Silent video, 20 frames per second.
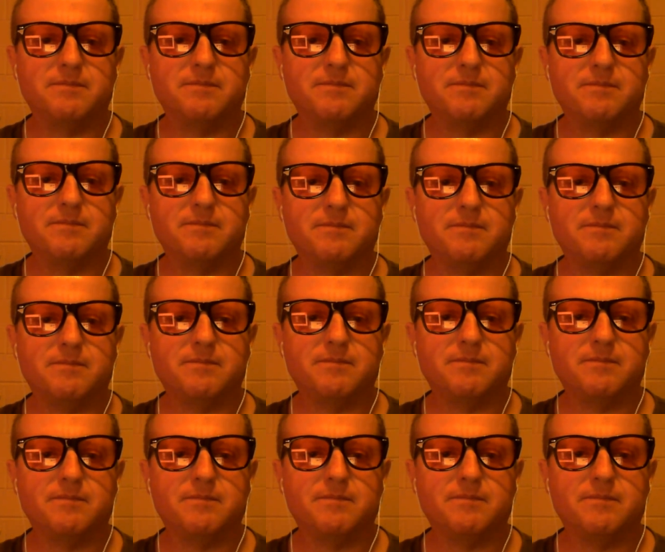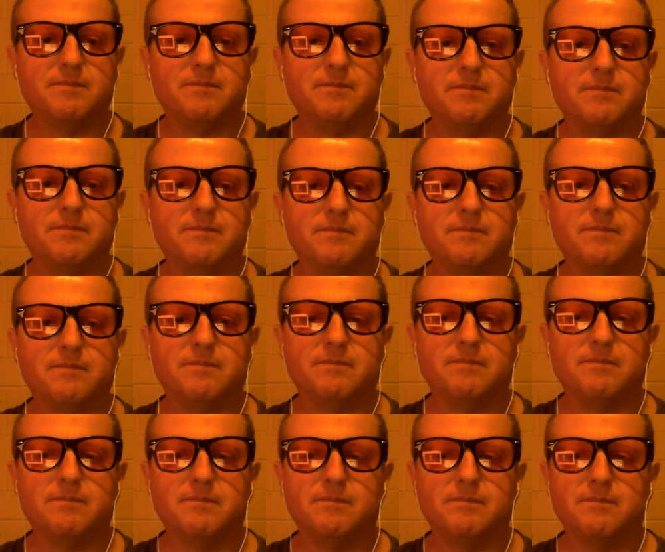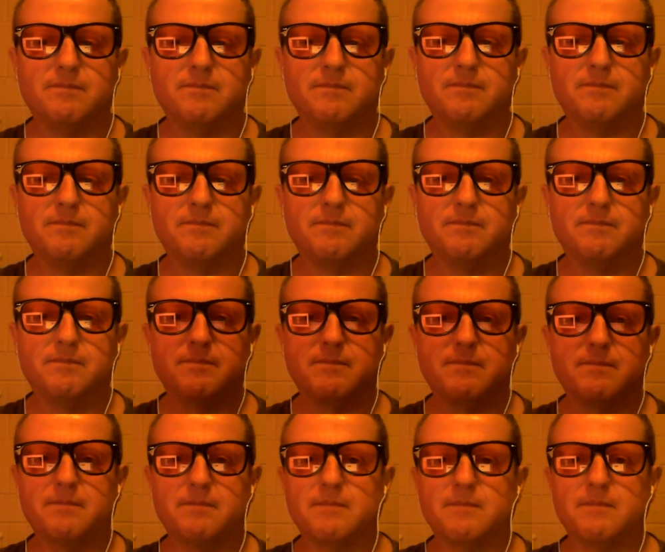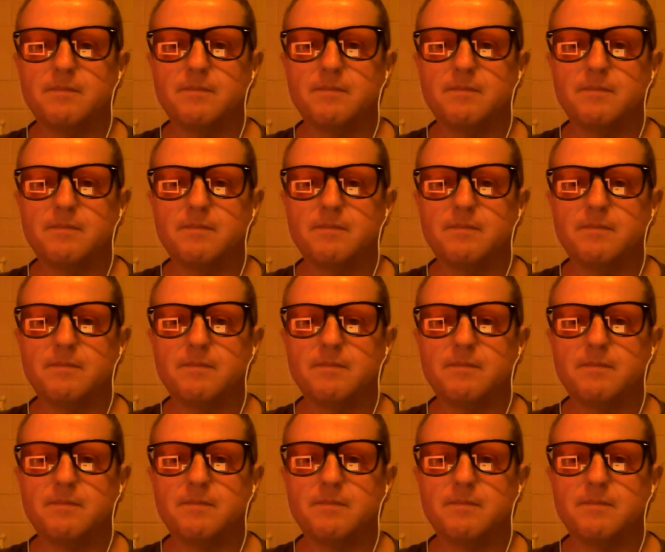Nobody speaks.